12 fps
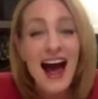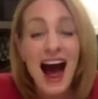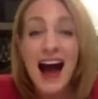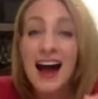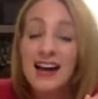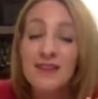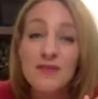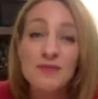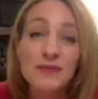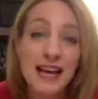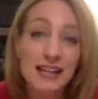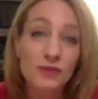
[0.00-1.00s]
I'm
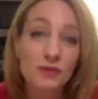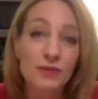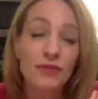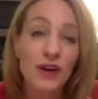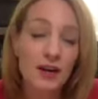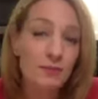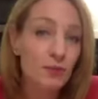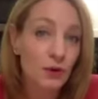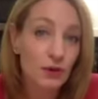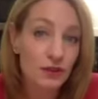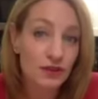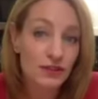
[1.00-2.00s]
obsessed with grain
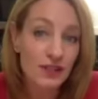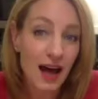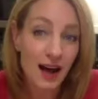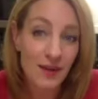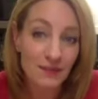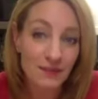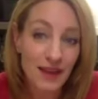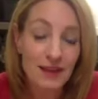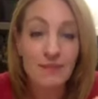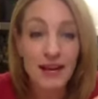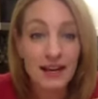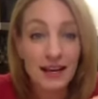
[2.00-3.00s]
bowls and
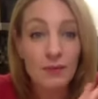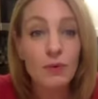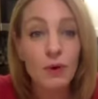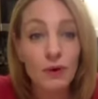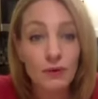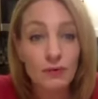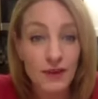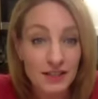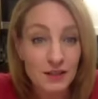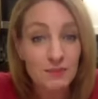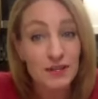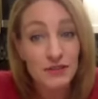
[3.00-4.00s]
making bowl
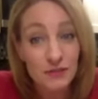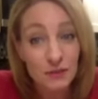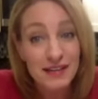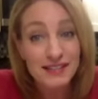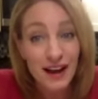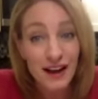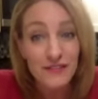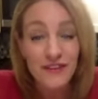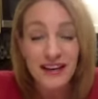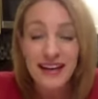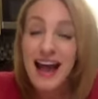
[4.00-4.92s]
recipes for myself. And